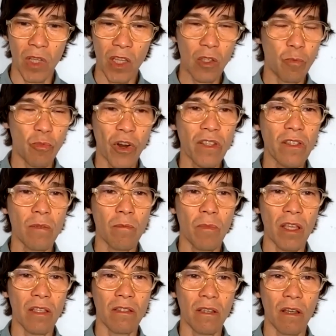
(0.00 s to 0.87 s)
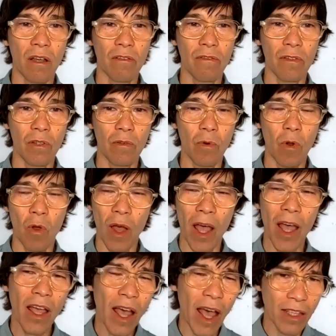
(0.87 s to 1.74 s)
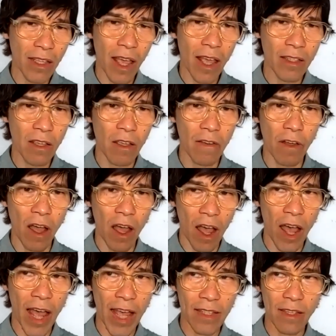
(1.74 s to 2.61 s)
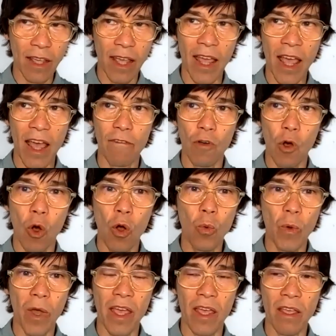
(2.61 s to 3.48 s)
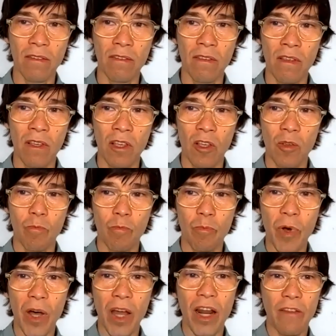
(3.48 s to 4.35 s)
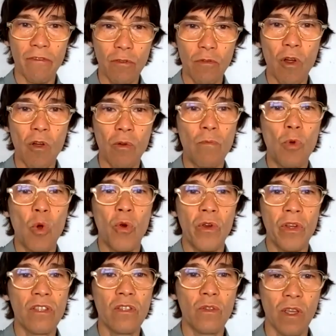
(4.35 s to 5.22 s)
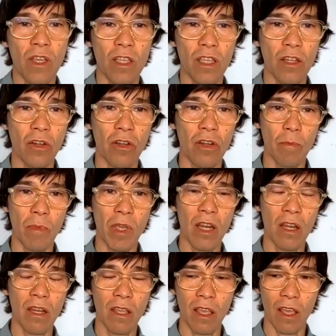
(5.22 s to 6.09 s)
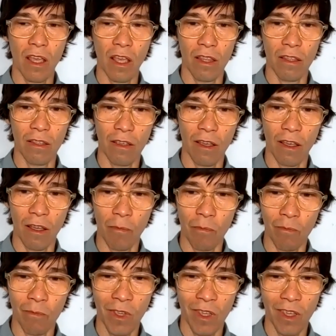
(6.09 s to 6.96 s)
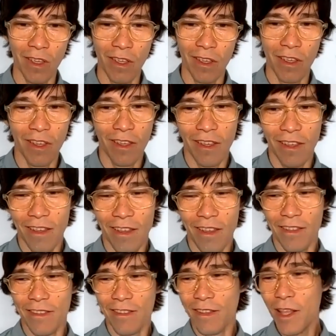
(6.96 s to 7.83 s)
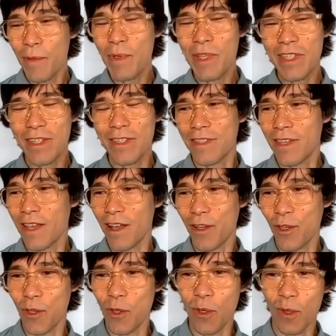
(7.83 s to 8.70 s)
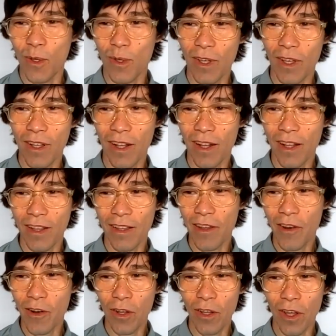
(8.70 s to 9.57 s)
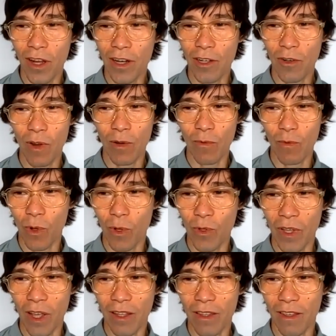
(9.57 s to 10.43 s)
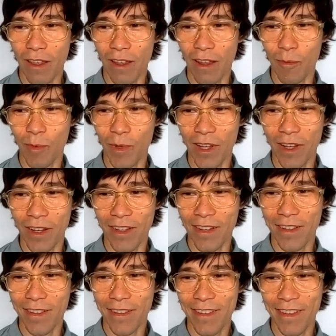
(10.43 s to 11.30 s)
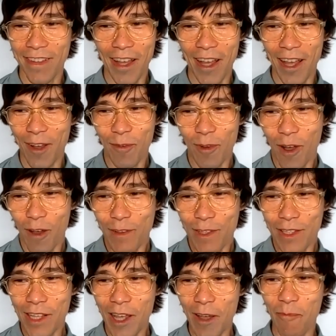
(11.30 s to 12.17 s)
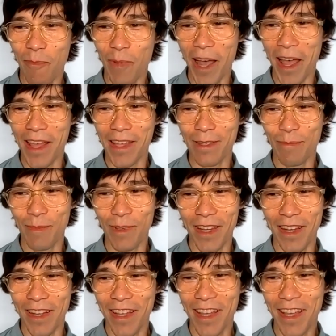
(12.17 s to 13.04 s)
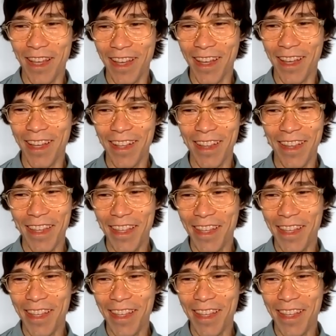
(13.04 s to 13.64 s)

expressing myself in the role as I have always, mm-hmm. but I've grown more into it. You know what I mean? And let me just tell you, there are a lot of great roles out there, but obviously I'm biased, but